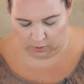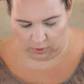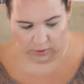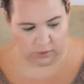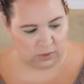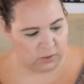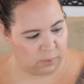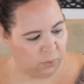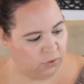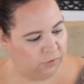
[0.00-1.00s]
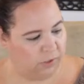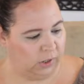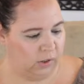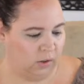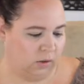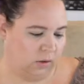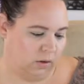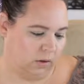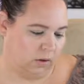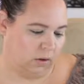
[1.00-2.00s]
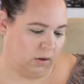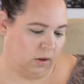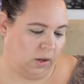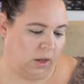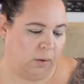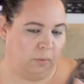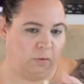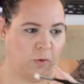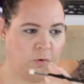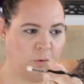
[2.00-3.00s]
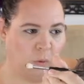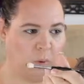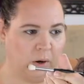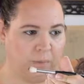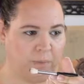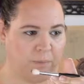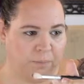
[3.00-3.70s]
And this is a Morphe M441.